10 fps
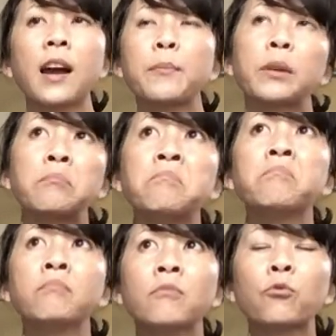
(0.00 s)
I mean,
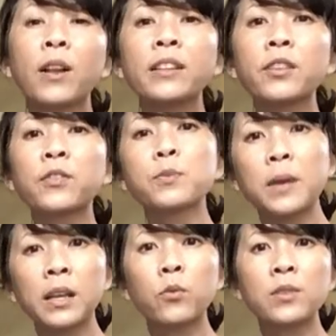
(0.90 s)
relatively
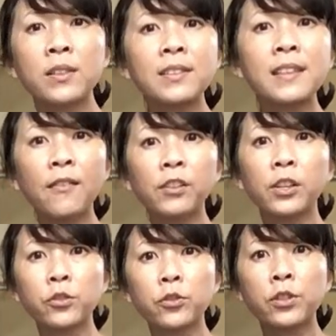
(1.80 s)
speaking, it was in the
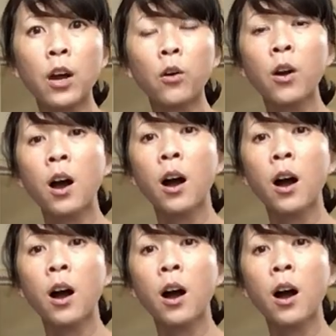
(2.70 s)
70s or so.